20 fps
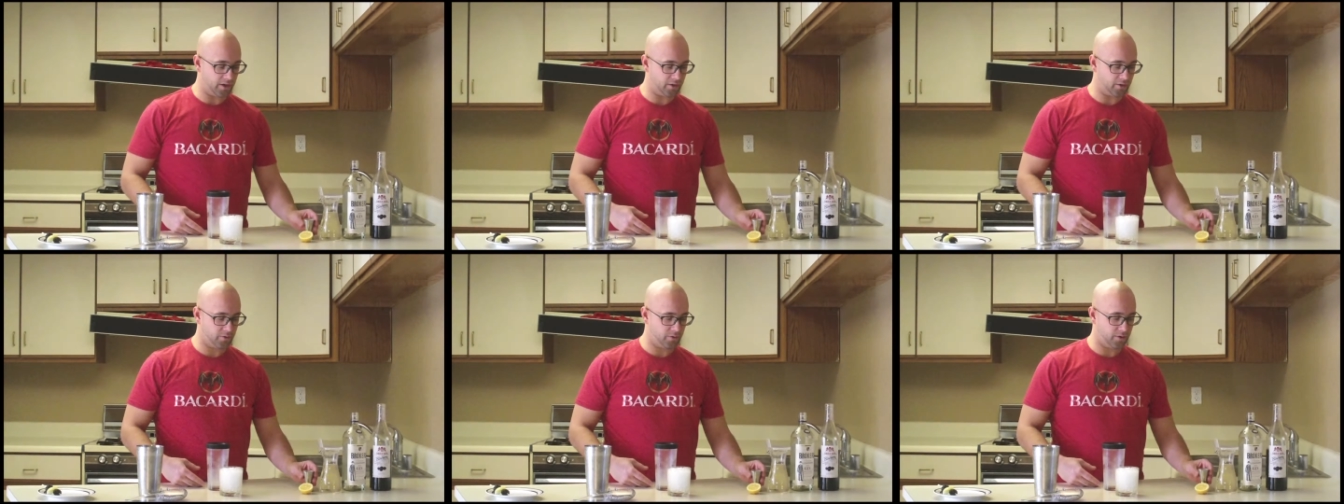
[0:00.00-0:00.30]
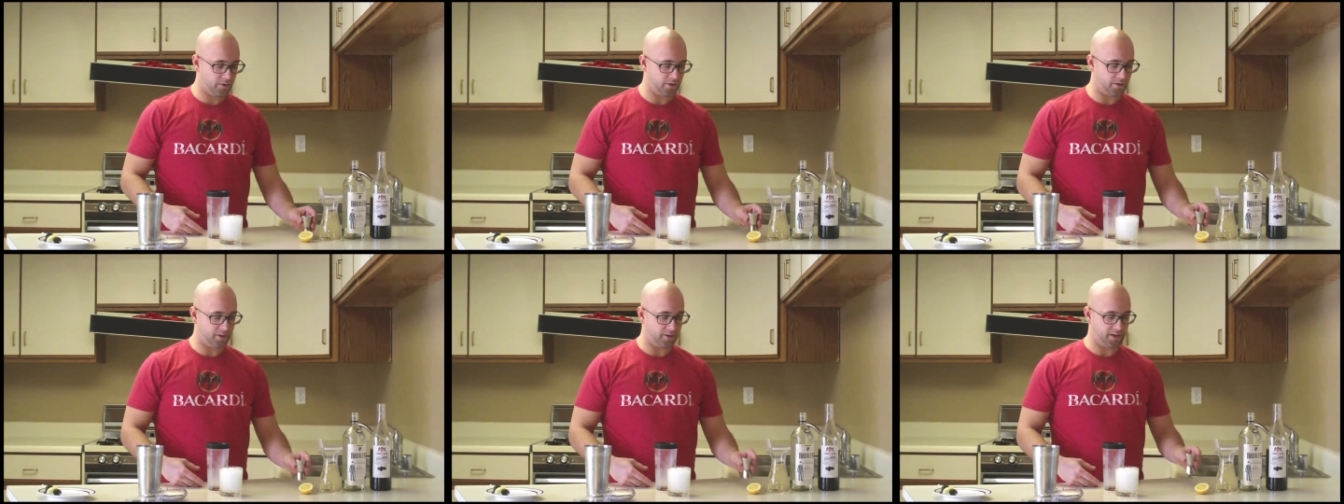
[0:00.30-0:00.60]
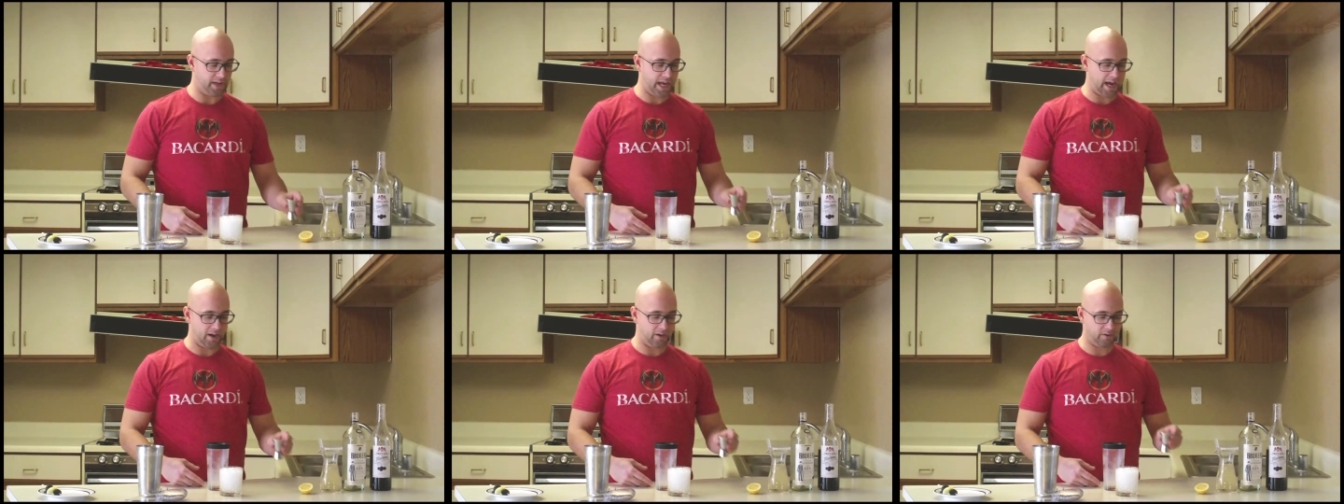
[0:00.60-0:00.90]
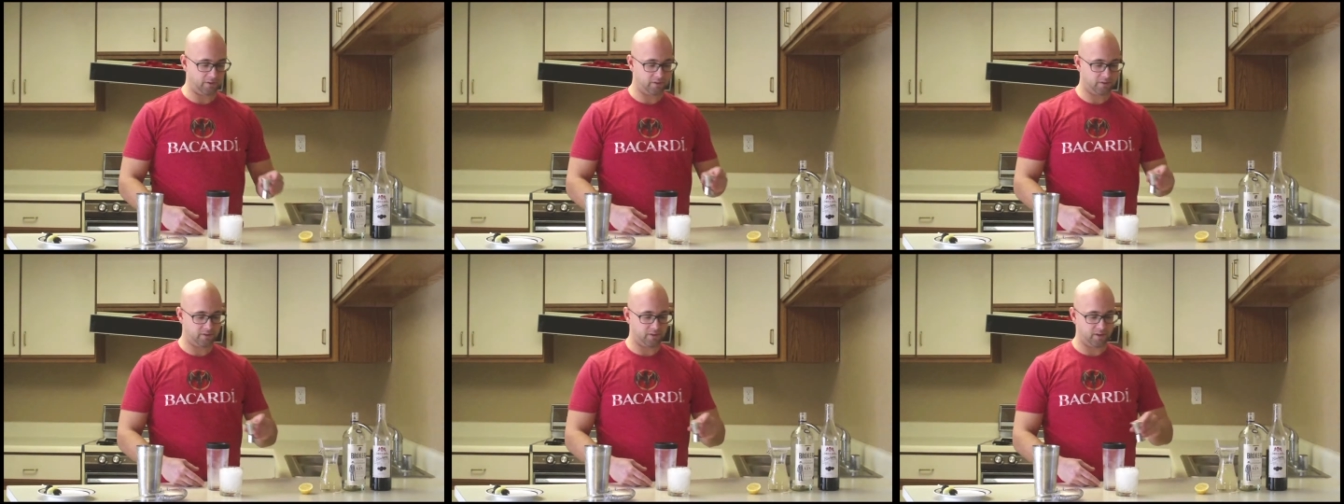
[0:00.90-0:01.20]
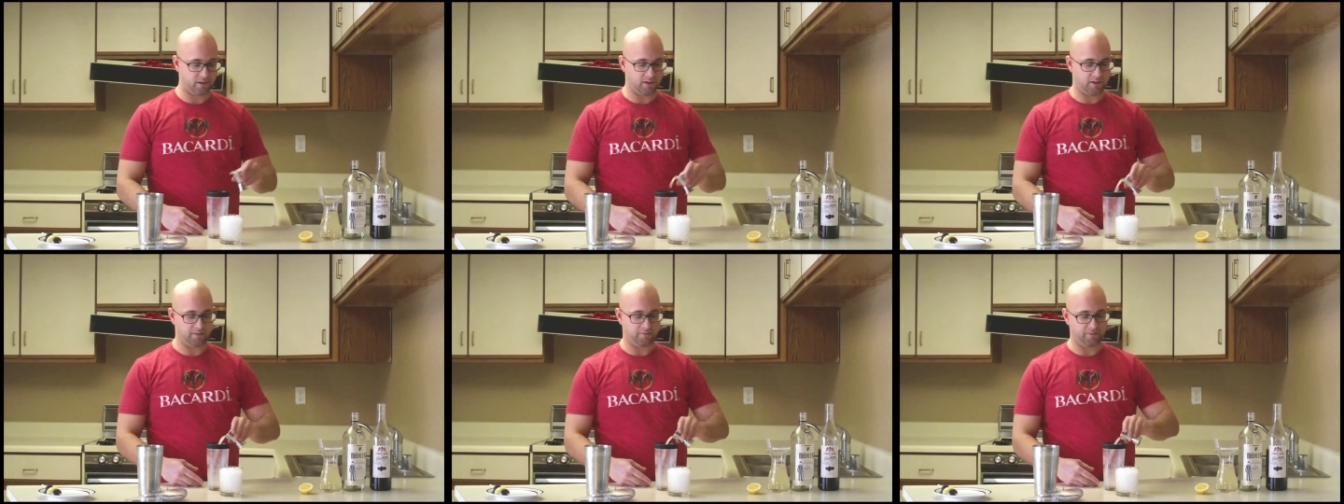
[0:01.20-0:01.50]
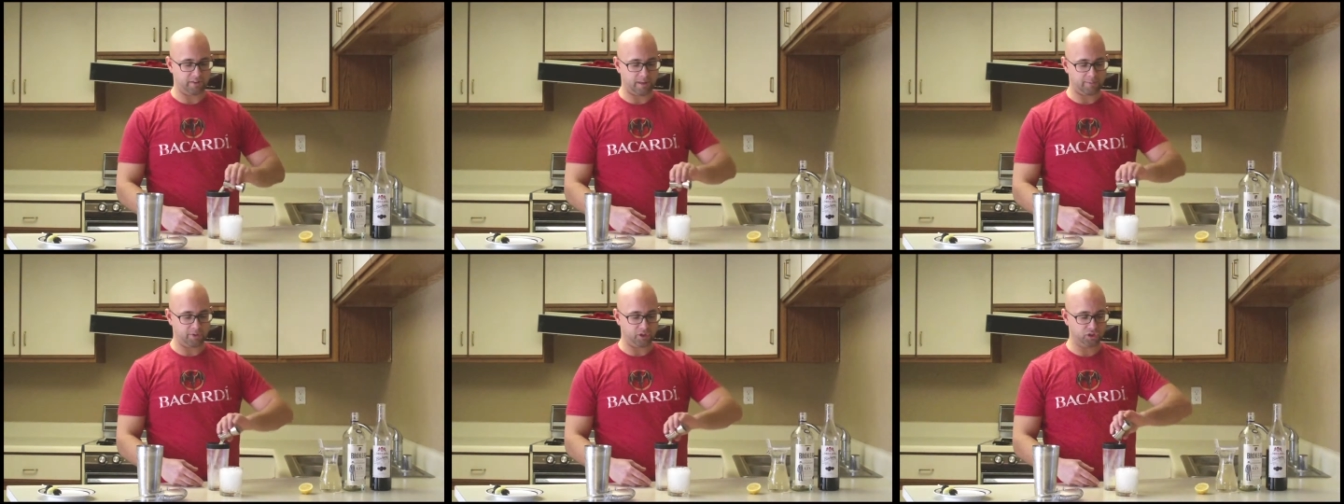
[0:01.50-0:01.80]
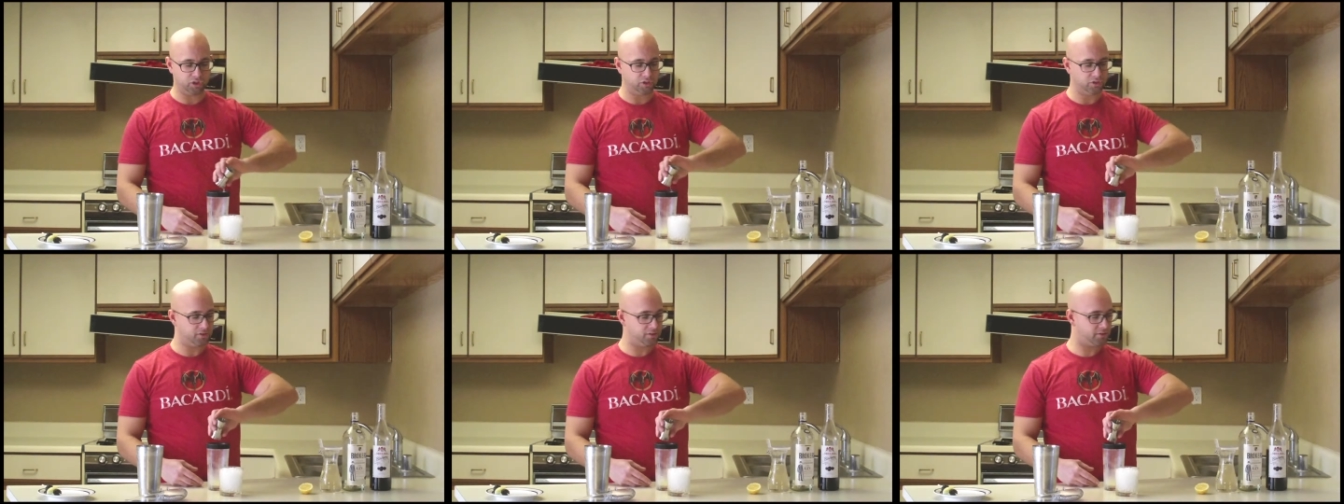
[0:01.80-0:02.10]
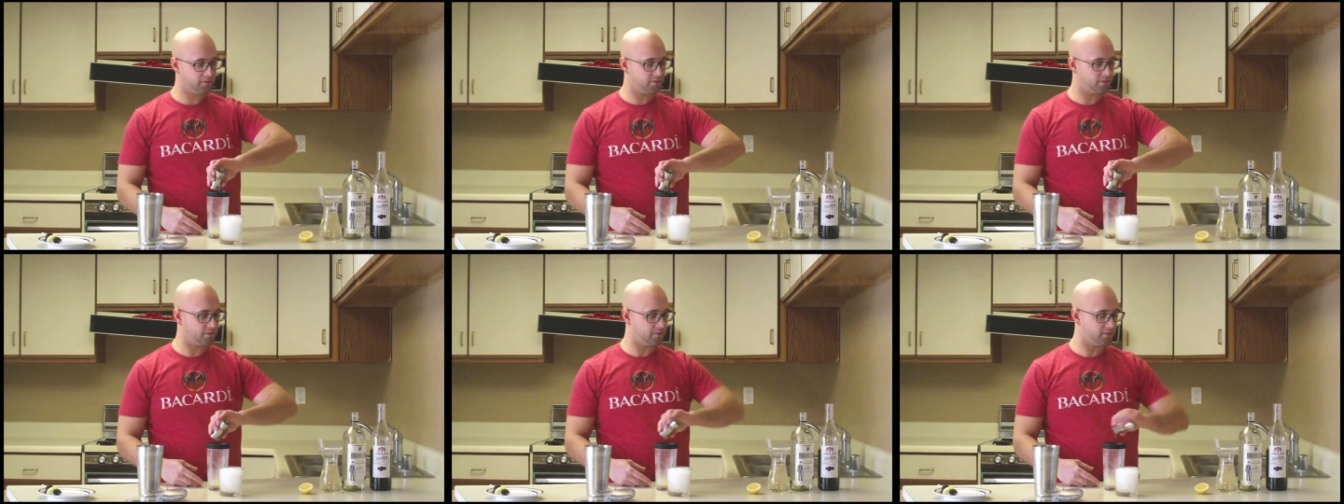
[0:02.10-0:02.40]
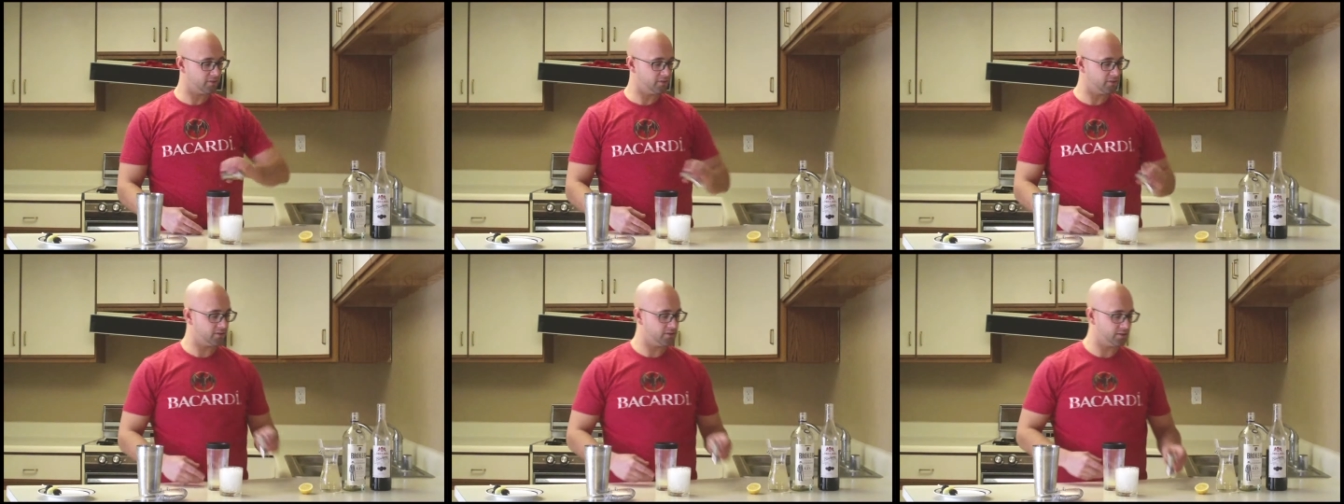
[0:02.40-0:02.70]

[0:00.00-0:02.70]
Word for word: go with an ounce of lemon juice,